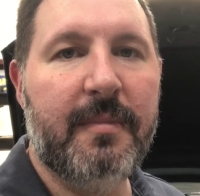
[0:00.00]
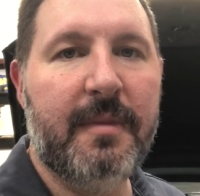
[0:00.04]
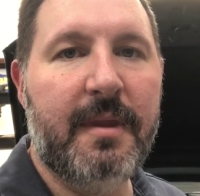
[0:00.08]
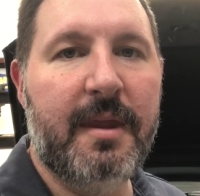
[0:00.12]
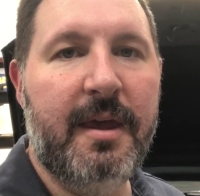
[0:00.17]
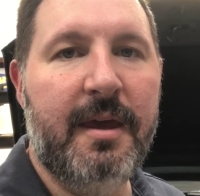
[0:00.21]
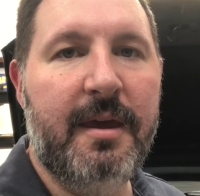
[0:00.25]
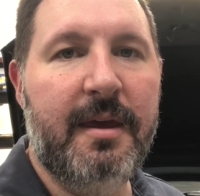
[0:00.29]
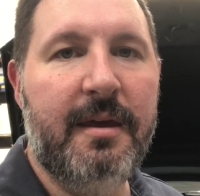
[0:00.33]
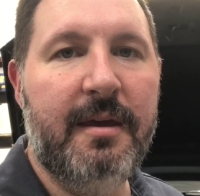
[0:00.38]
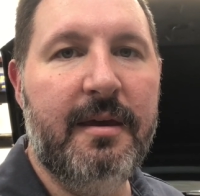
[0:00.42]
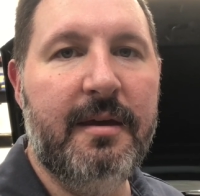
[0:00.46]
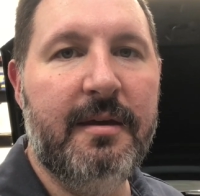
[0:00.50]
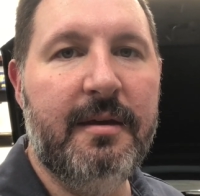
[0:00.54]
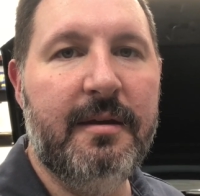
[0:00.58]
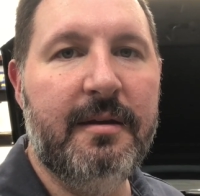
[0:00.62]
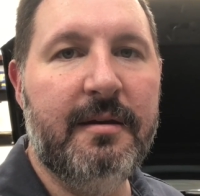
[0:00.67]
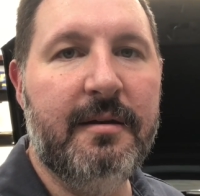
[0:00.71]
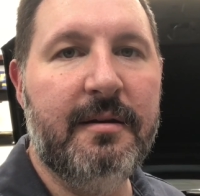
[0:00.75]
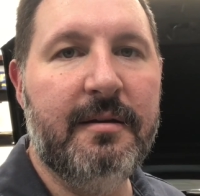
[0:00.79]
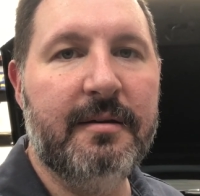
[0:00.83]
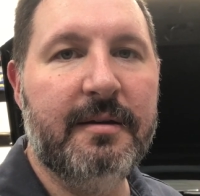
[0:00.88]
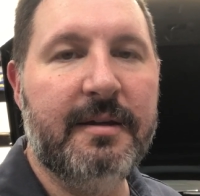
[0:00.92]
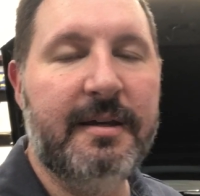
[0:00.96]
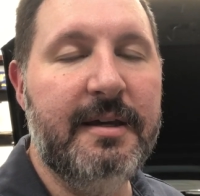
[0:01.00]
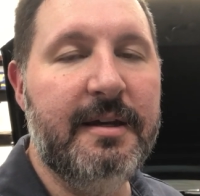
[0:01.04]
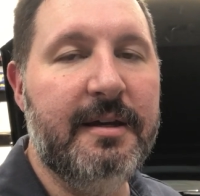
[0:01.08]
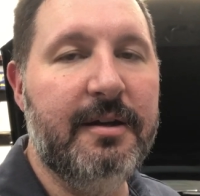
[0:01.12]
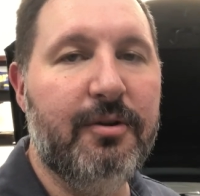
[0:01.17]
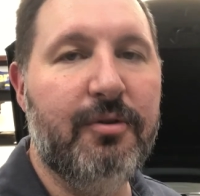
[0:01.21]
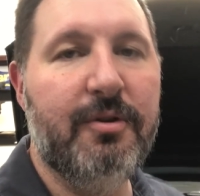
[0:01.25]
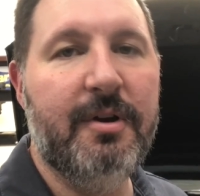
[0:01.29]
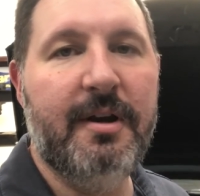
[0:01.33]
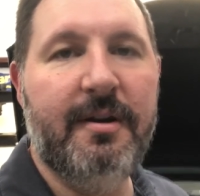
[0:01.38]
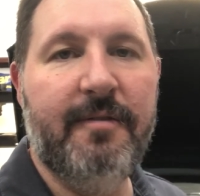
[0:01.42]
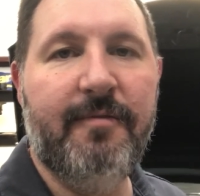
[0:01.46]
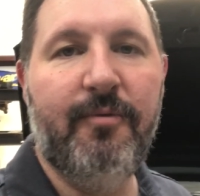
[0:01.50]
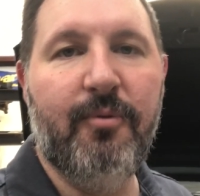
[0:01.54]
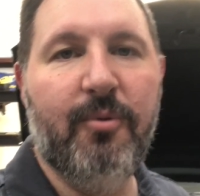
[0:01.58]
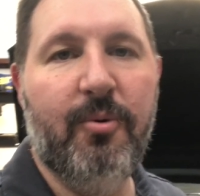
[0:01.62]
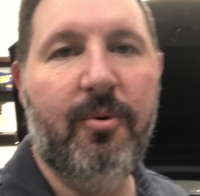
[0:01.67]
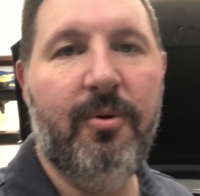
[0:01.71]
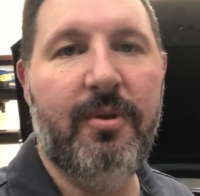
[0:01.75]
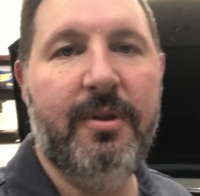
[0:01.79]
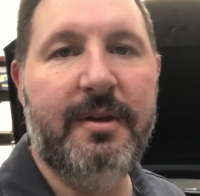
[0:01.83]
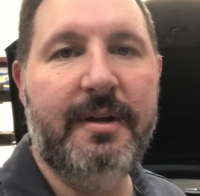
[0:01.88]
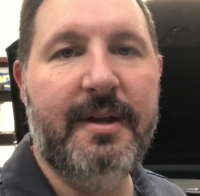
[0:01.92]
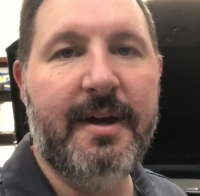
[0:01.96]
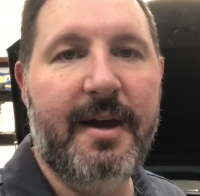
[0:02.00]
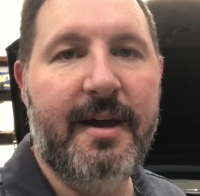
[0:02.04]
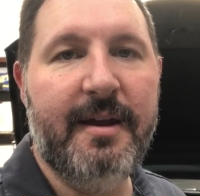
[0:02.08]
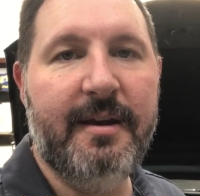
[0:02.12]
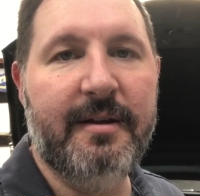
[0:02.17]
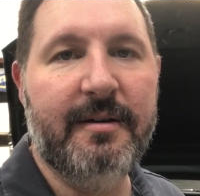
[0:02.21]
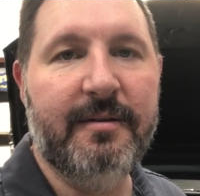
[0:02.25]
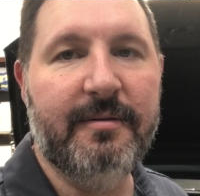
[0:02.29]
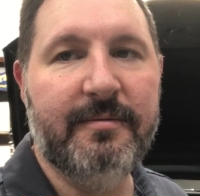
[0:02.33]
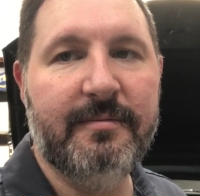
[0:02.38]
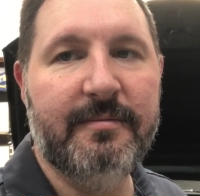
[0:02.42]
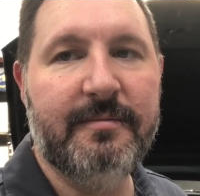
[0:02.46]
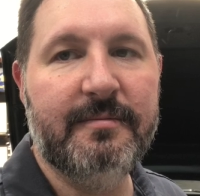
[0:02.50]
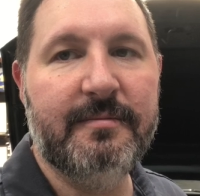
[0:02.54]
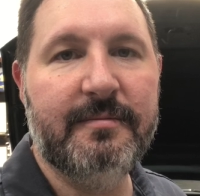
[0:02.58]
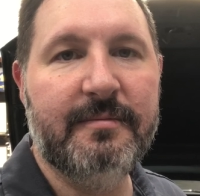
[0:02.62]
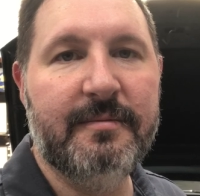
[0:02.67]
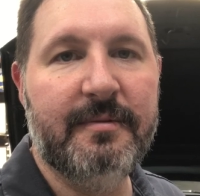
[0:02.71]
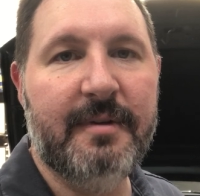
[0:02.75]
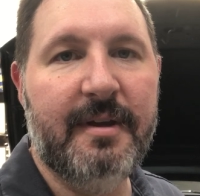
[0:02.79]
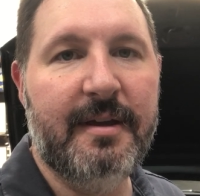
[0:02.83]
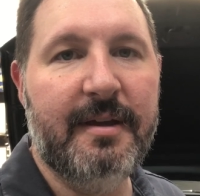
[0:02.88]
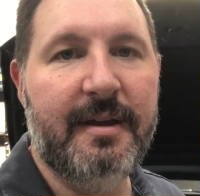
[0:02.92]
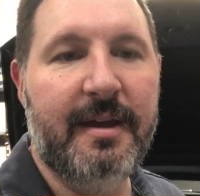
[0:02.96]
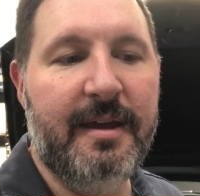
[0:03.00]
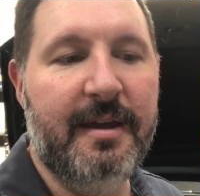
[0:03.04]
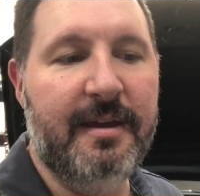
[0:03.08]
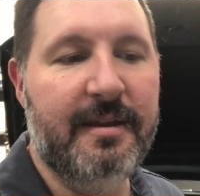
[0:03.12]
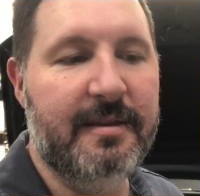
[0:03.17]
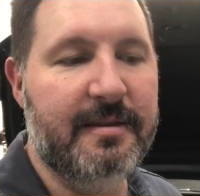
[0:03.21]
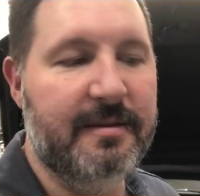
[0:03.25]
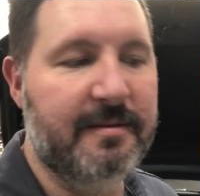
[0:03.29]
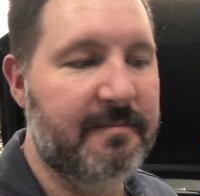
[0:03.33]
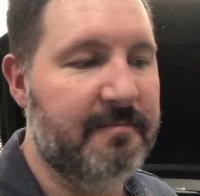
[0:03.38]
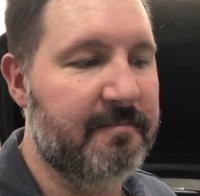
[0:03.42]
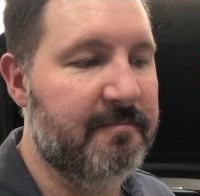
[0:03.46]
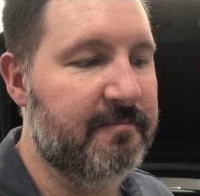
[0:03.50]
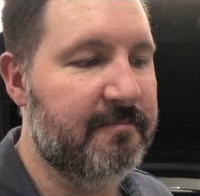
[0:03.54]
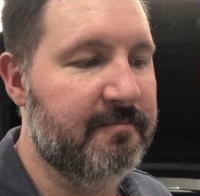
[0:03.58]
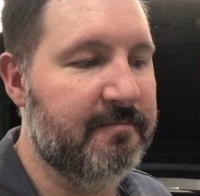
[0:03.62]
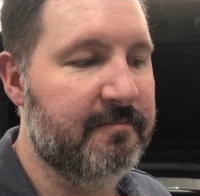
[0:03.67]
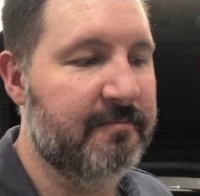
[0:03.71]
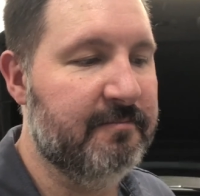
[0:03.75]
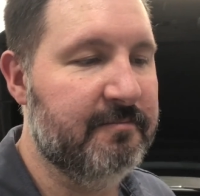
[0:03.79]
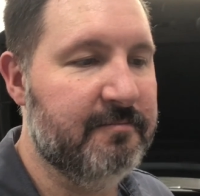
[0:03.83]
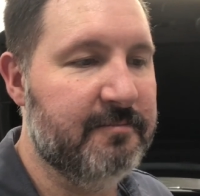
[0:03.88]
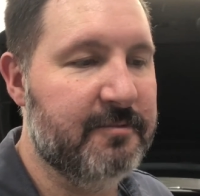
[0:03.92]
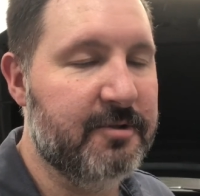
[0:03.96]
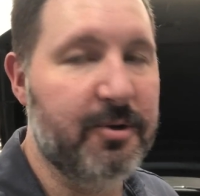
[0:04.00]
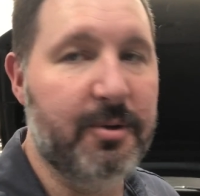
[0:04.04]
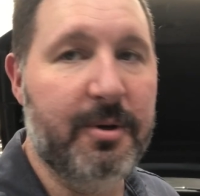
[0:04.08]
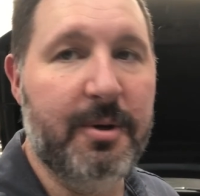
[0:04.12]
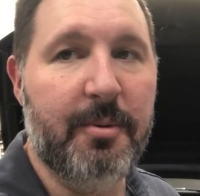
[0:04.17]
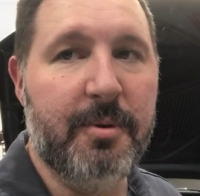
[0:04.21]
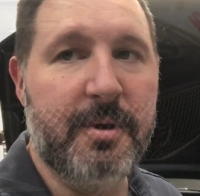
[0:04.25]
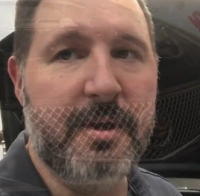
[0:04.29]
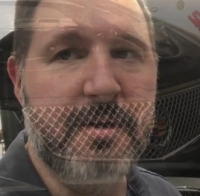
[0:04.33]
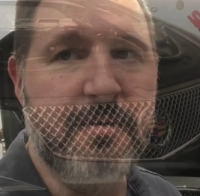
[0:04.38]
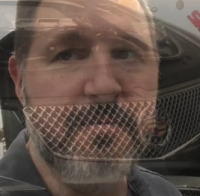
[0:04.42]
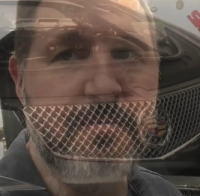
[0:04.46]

and get it ready for the dyno. And so here we go.